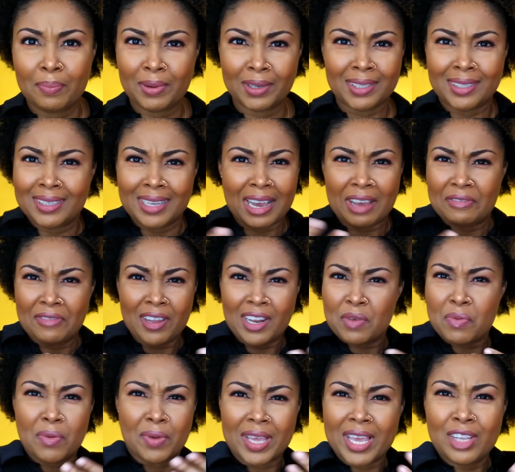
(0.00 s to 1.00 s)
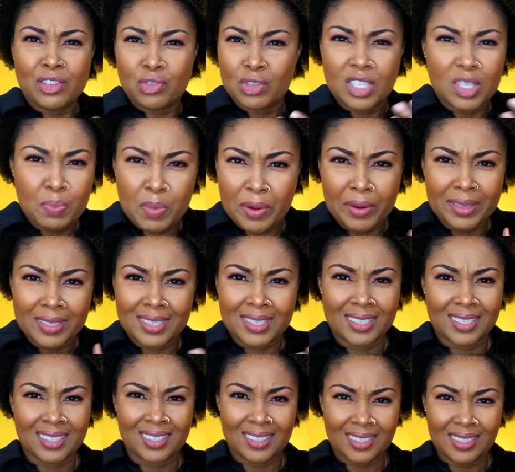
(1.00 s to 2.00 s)
But I felt like we were kindred spirits
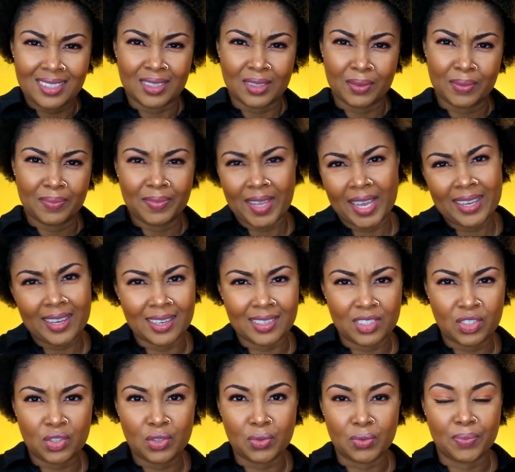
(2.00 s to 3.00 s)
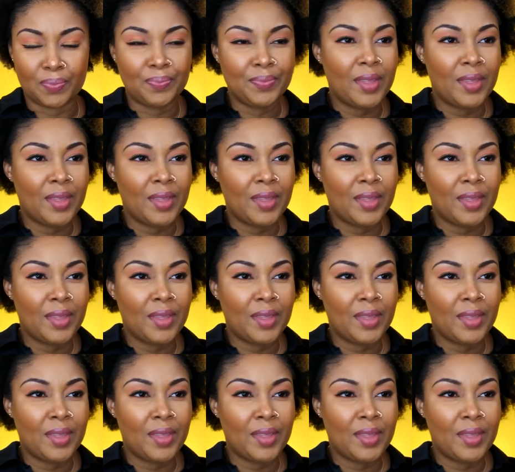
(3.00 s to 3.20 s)
because, you know, I cuss too.